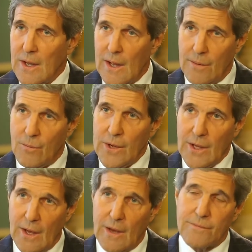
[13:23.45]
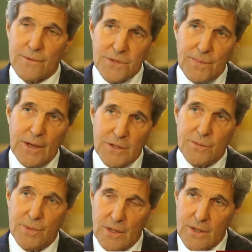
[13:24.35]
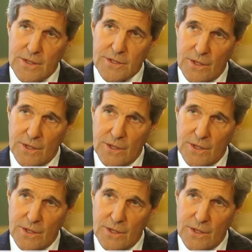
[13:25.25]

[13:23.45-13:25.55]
And we have responsibilities